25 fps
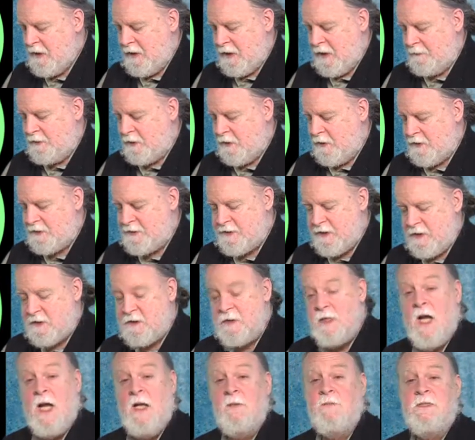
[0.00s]
Now, because of the
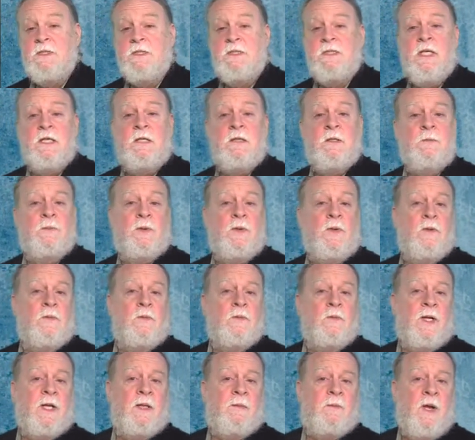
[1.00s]
time to set the
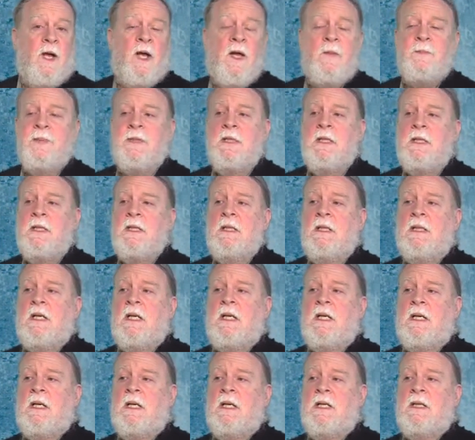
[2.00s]
program up,
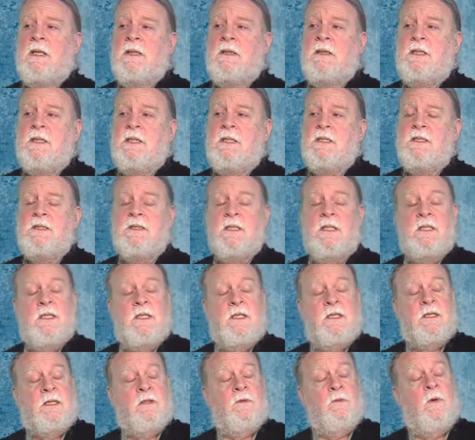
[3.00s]
uh, these, uh,
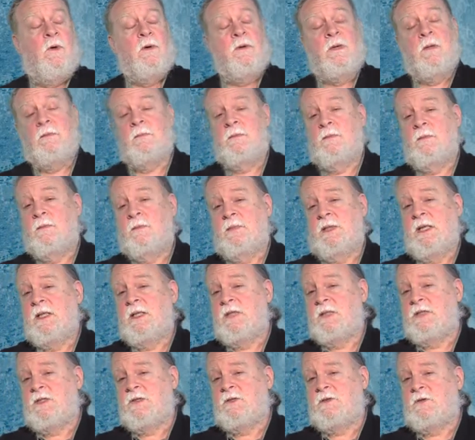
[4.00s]
there won't be
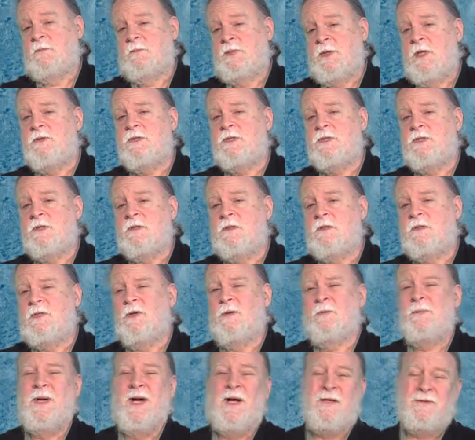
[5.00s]
any distribution
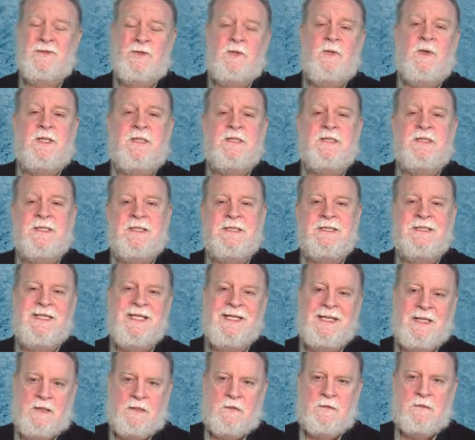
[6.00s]
until about twenty
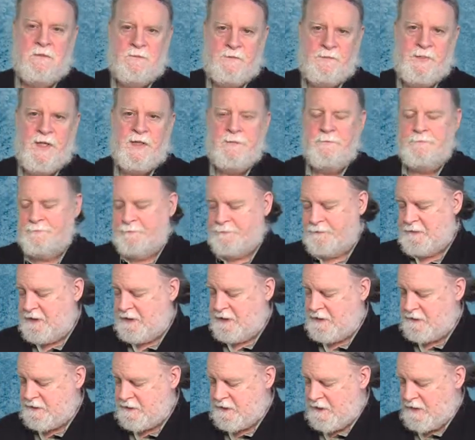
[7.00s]
sixteen, but
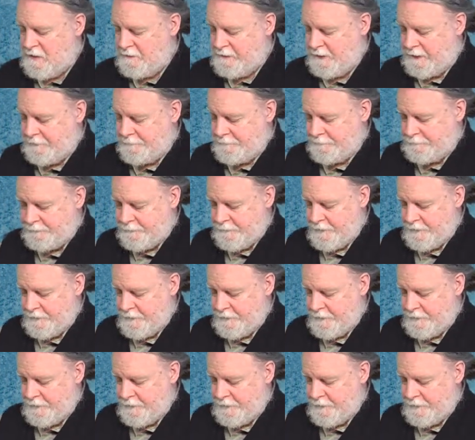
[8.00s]
it is coming.